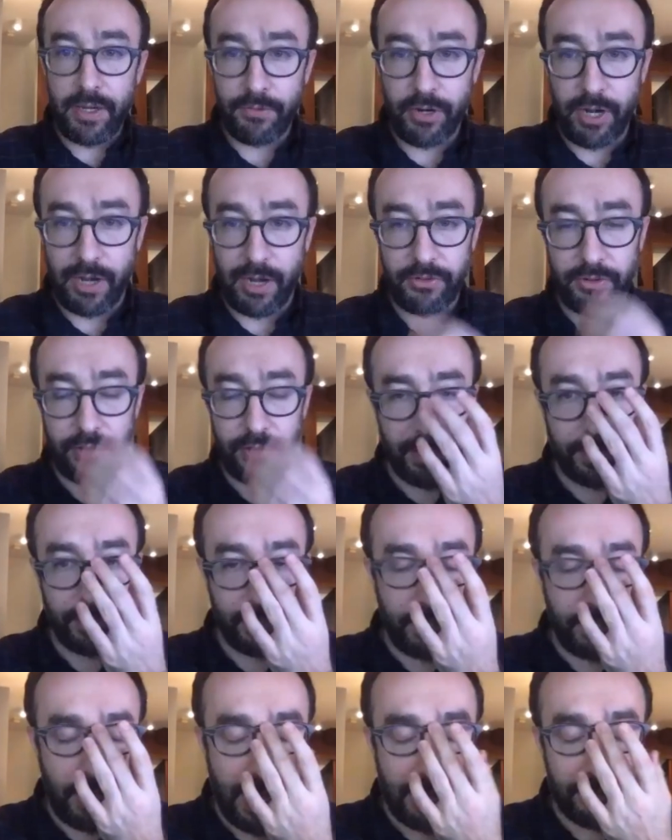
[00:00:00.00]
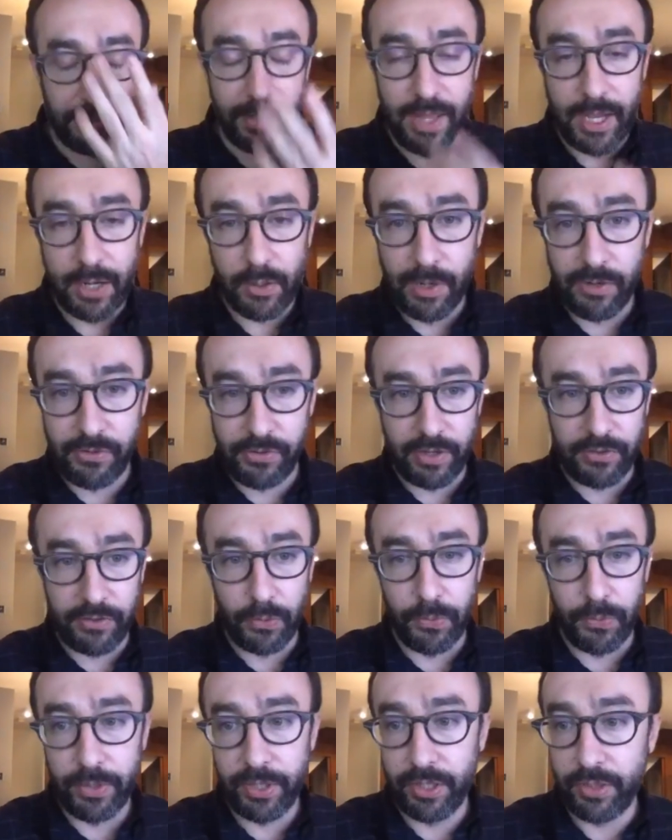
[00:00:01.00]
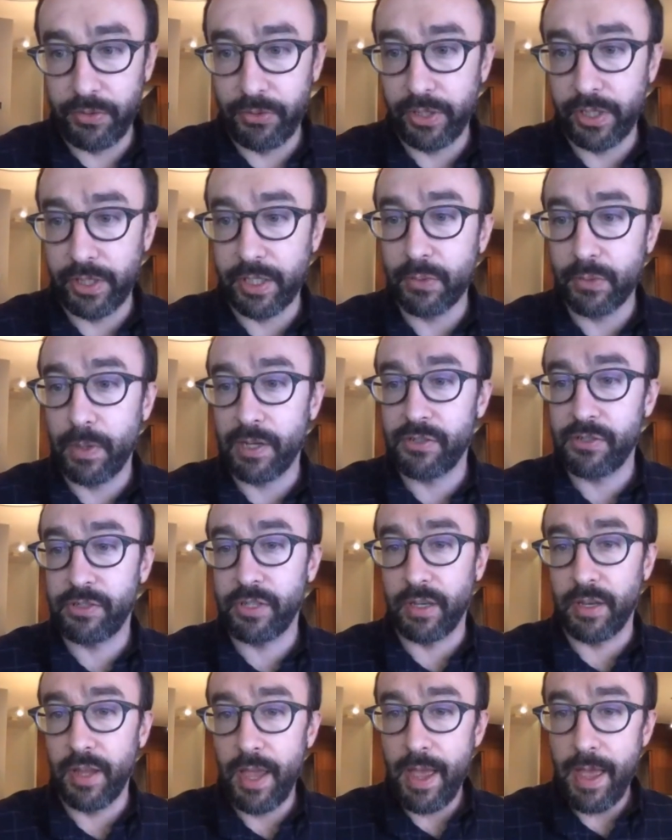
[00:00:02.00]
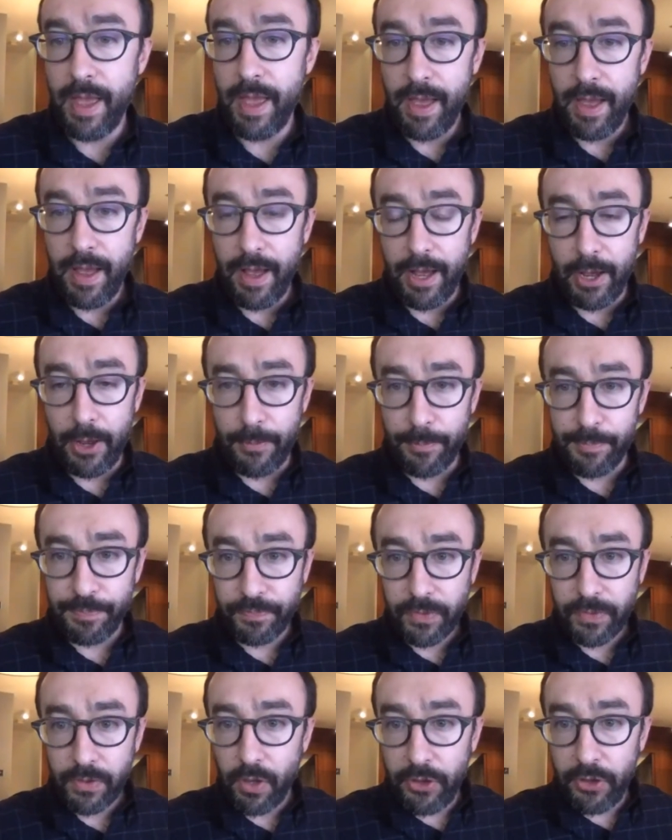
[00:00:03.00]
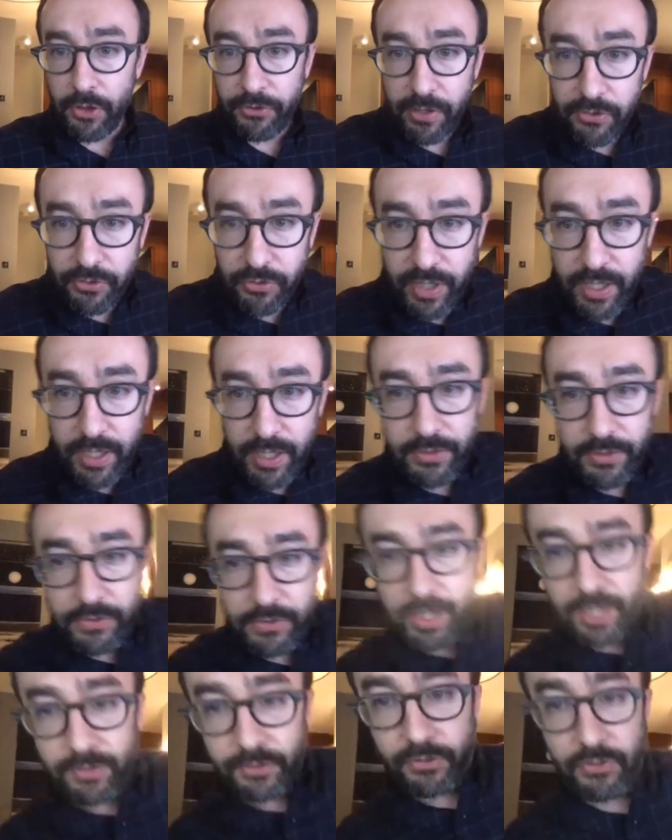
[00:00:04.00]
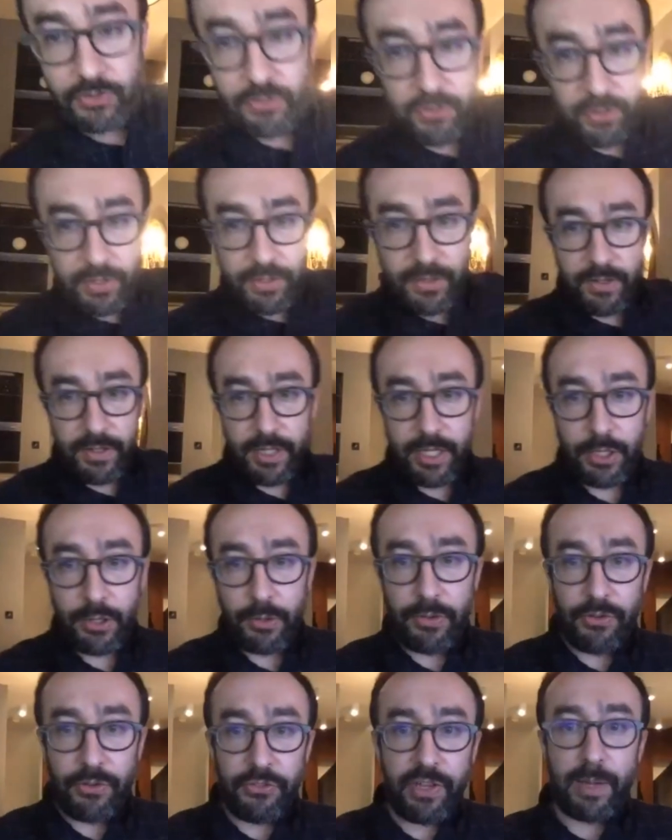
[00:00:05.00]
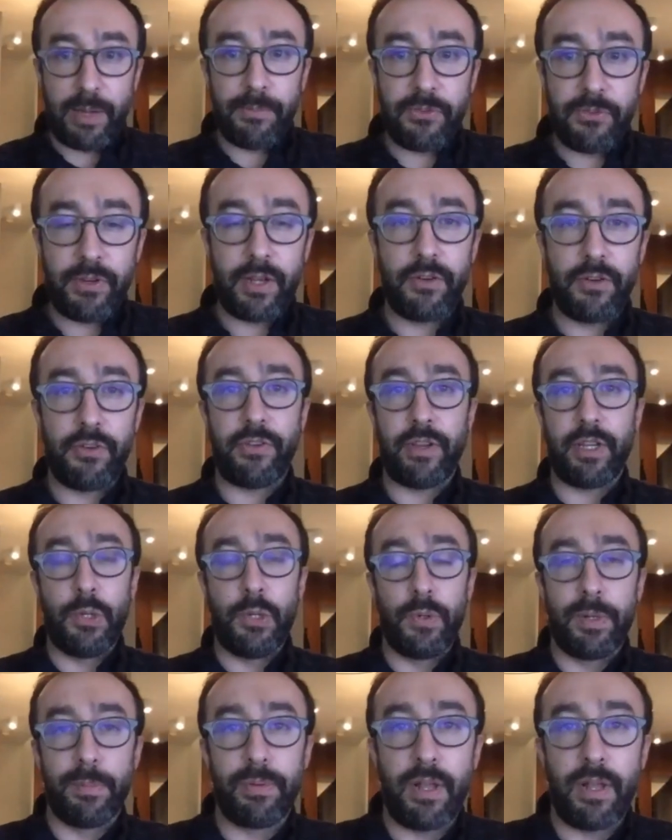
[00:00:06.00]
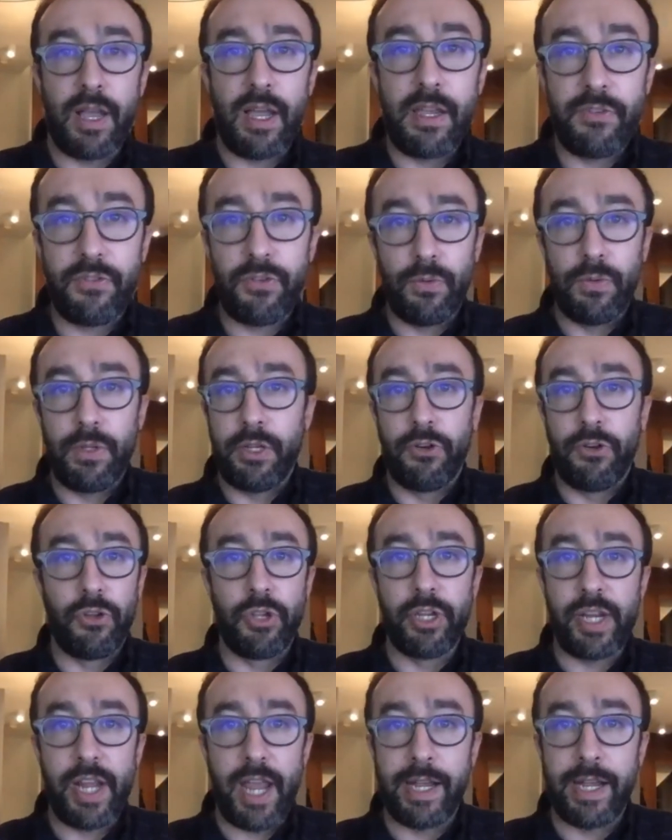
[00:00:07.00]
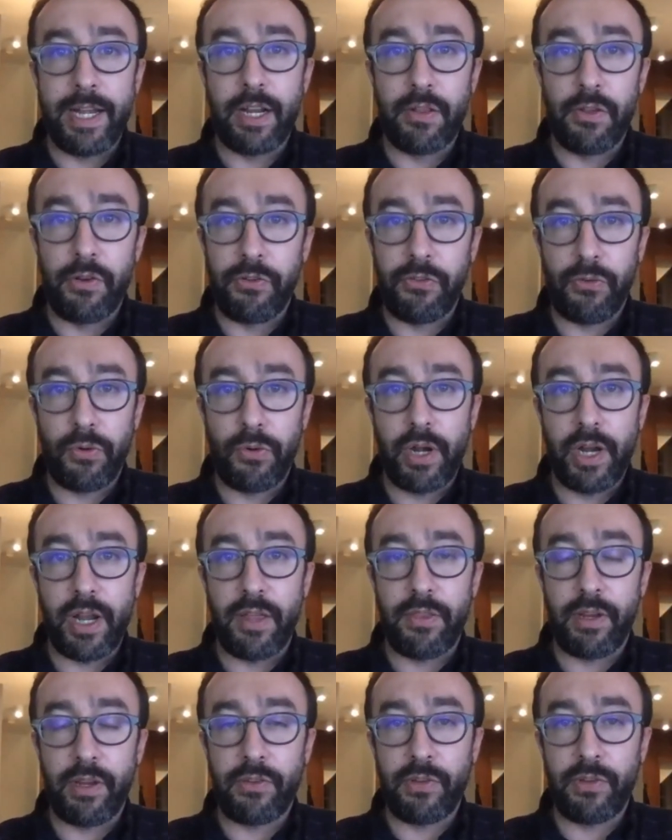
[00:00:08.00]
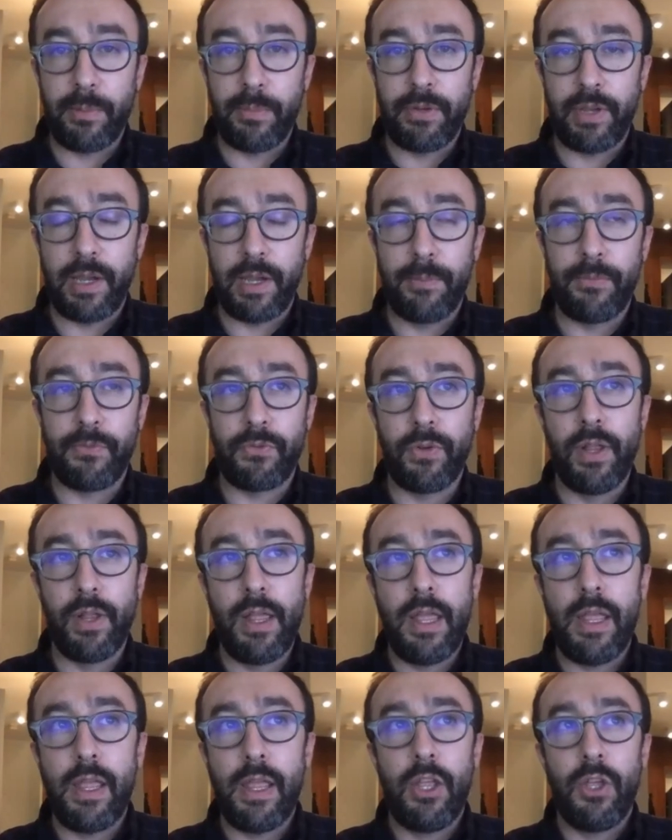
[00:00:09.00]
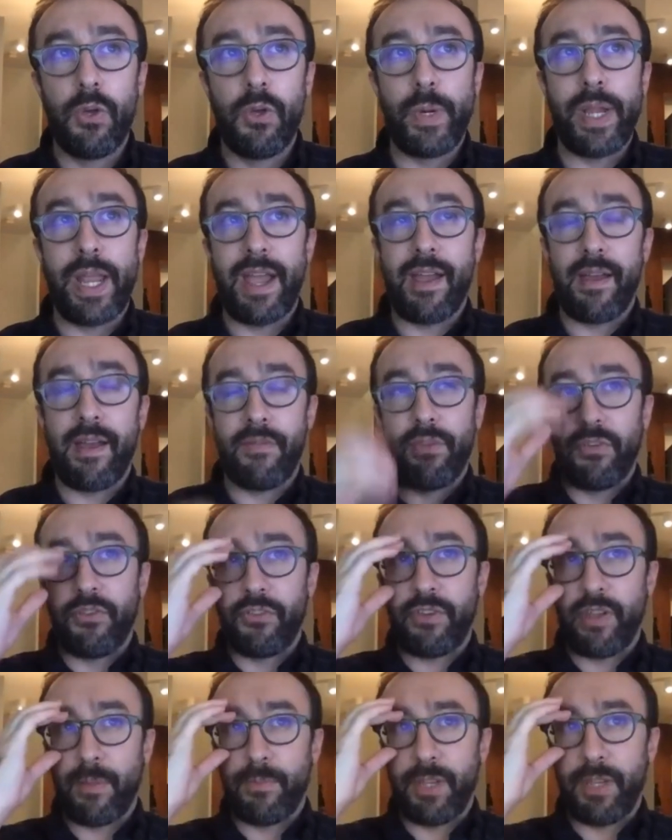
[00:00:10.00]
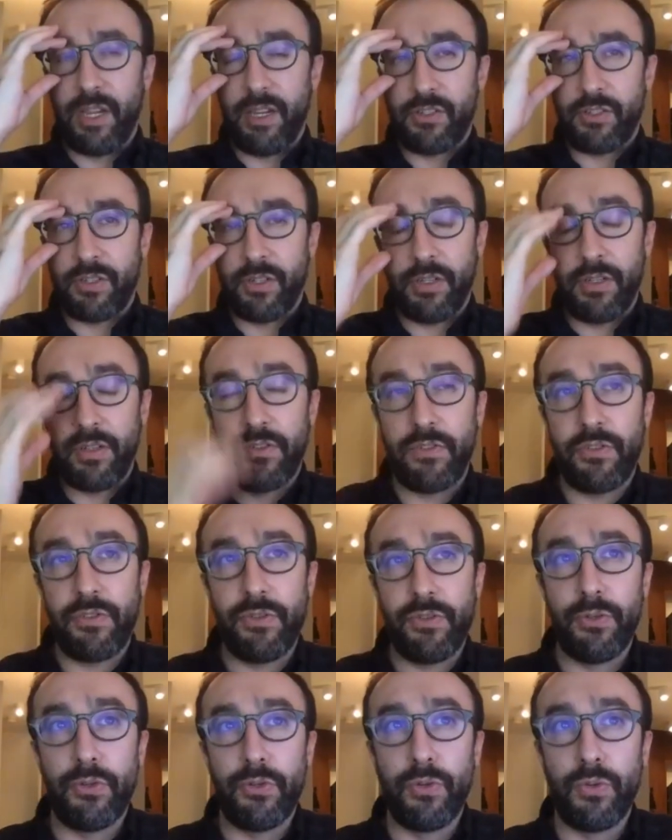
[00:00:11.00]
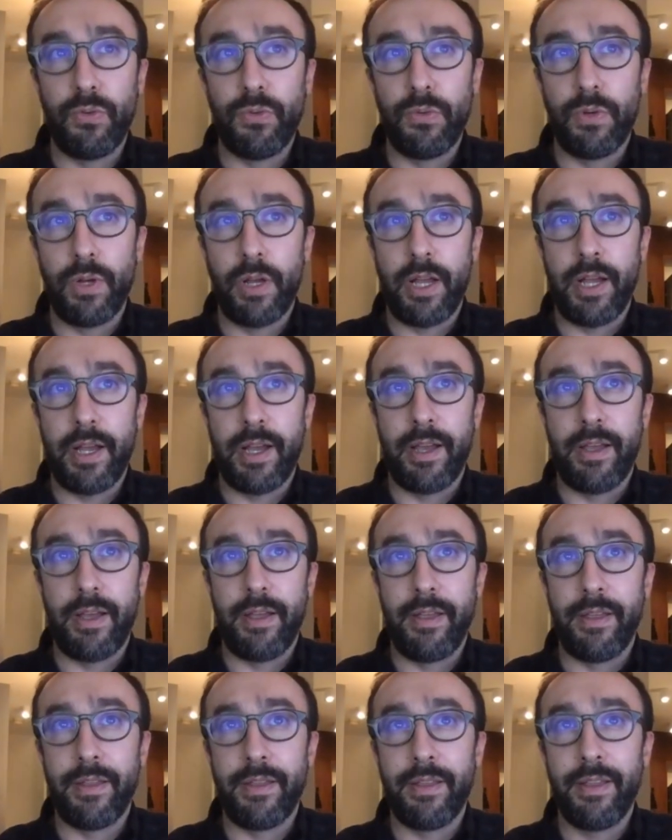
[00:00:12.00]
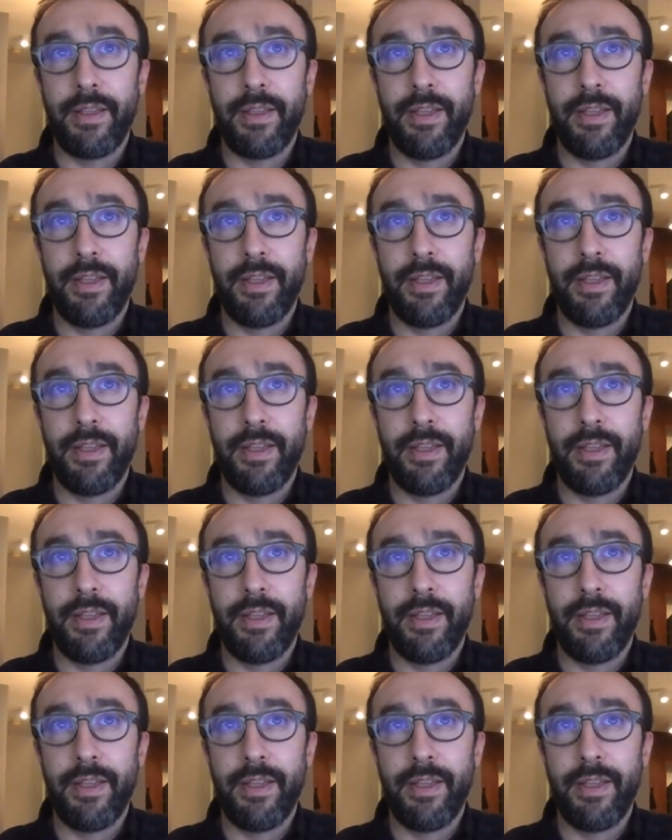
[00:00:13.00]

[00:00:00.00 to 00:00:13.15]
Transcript: you for asking that, asking that question. That's a really, really good question. Um, essentially, it's it's you know the same standards that you would apply to literally any other story. I think sometimes we have this temptation to uh,